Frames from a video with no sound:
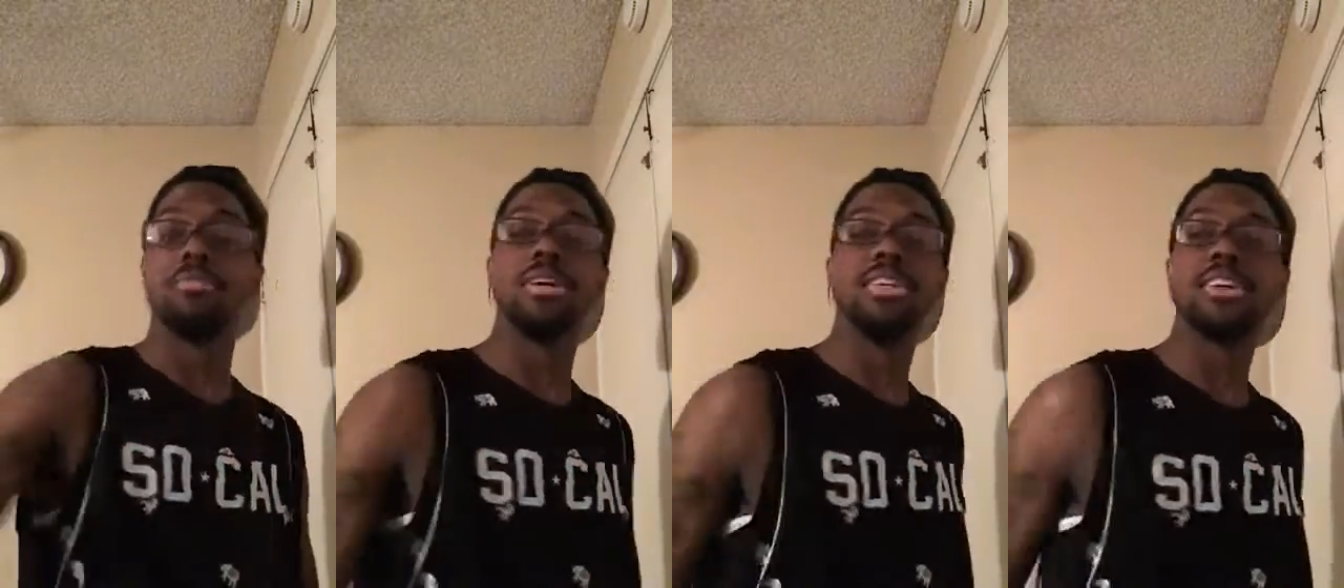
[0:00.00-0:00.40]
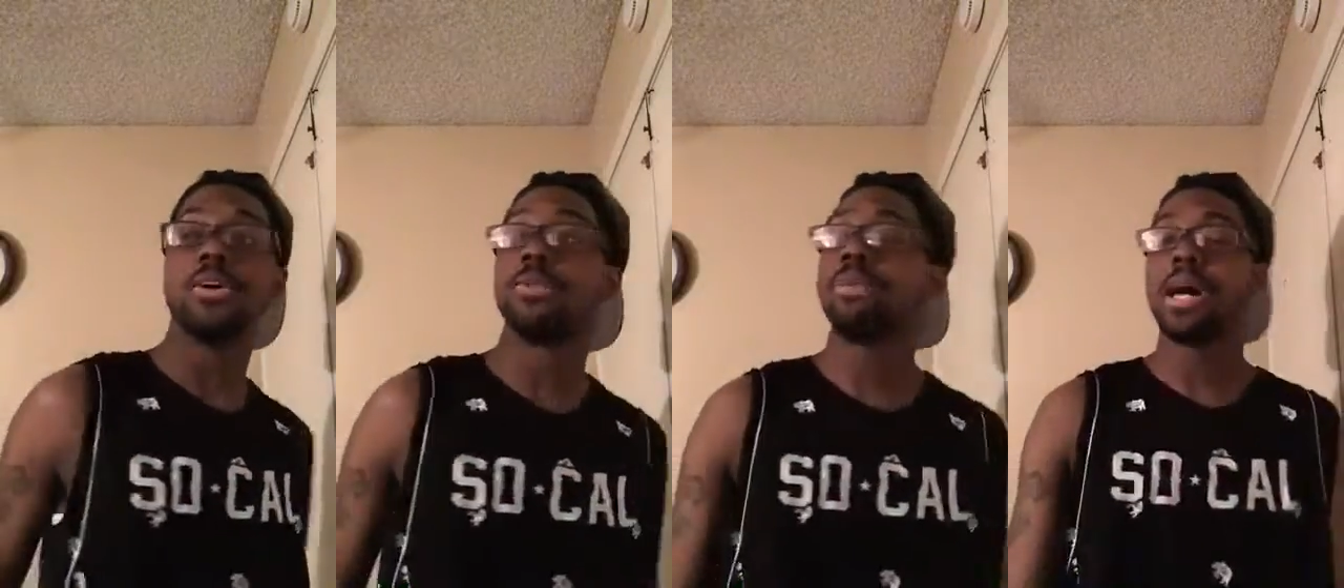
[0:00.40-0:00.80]
But
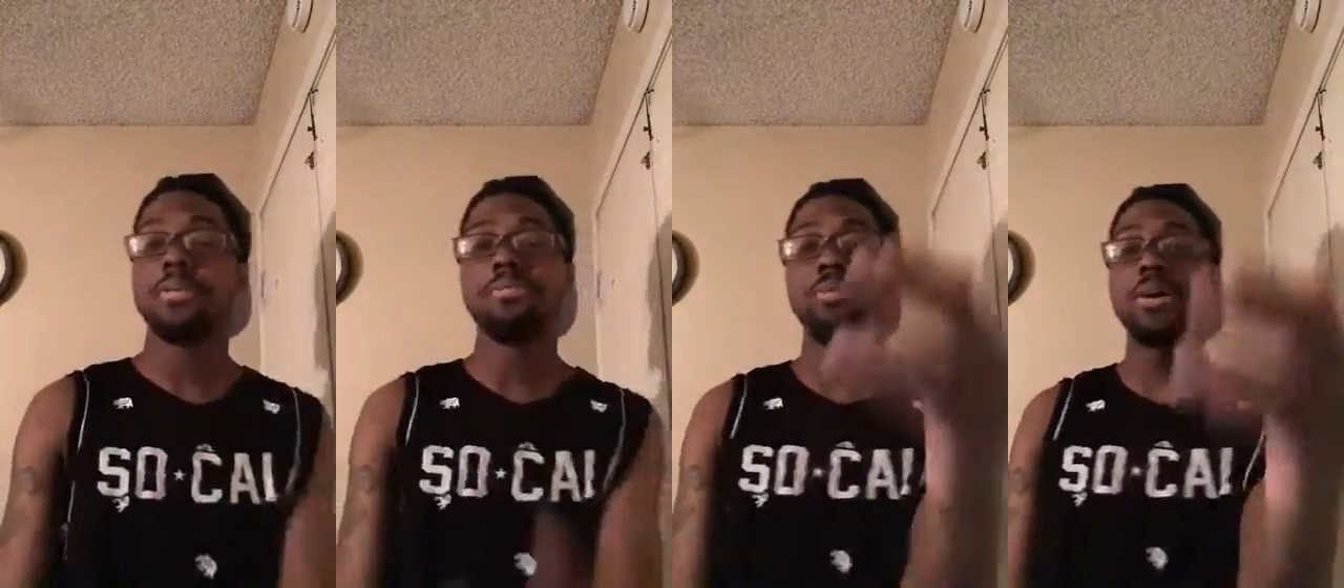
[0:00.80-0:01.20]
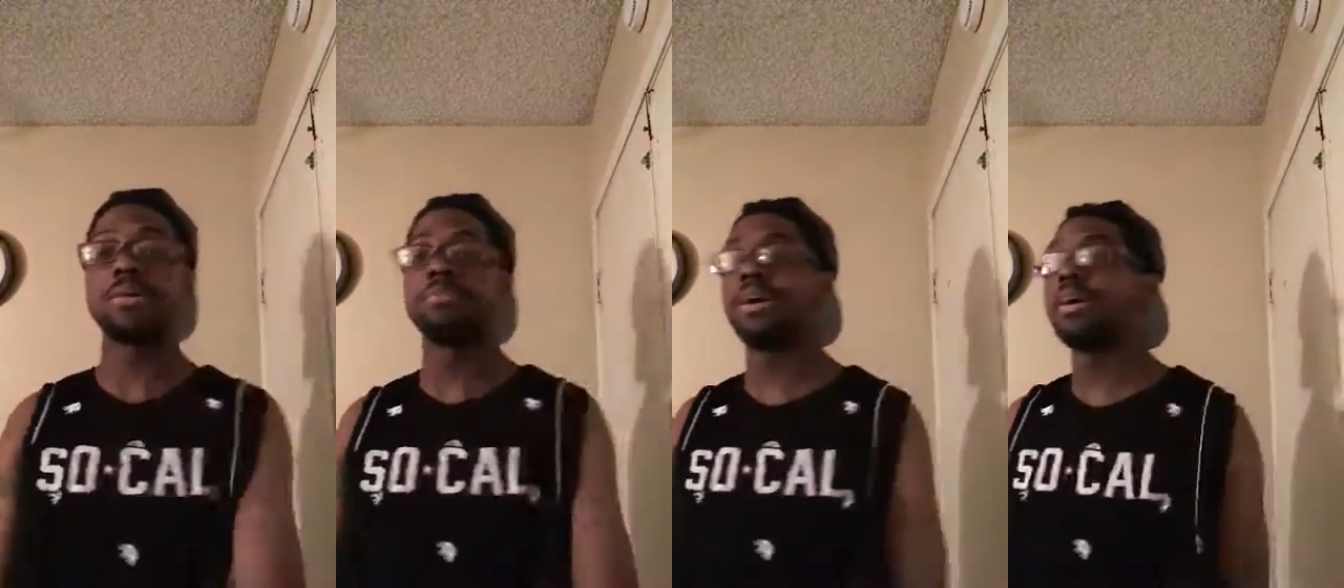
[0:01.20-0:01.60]
yo, Bob the
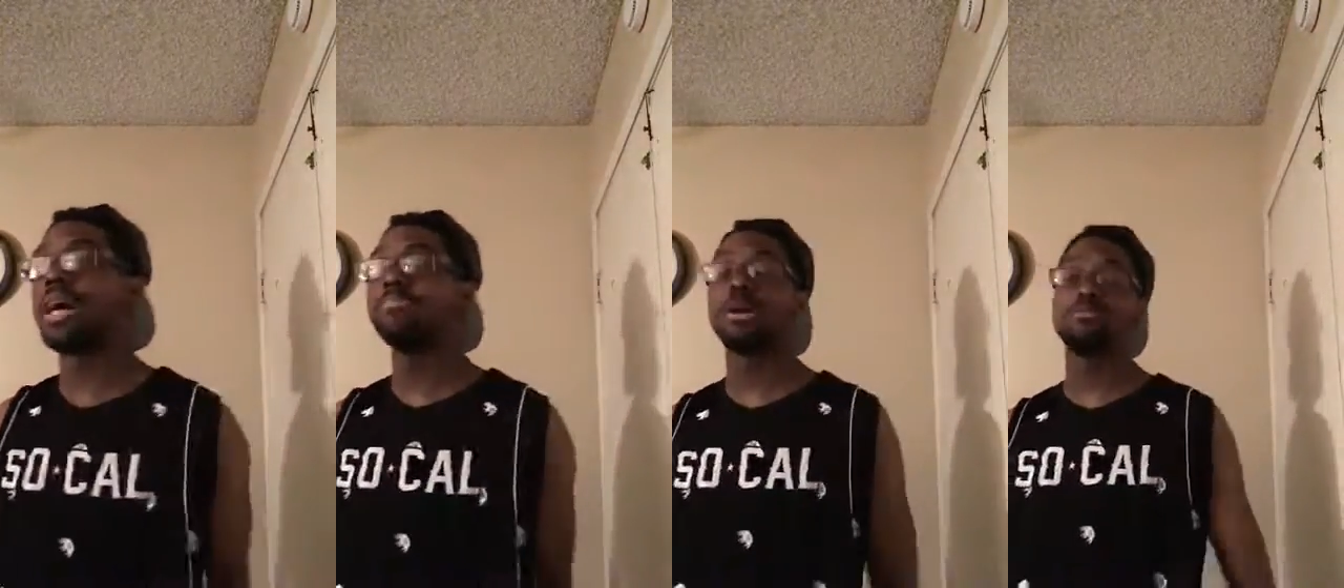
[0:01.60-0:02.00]
Builder, man, hop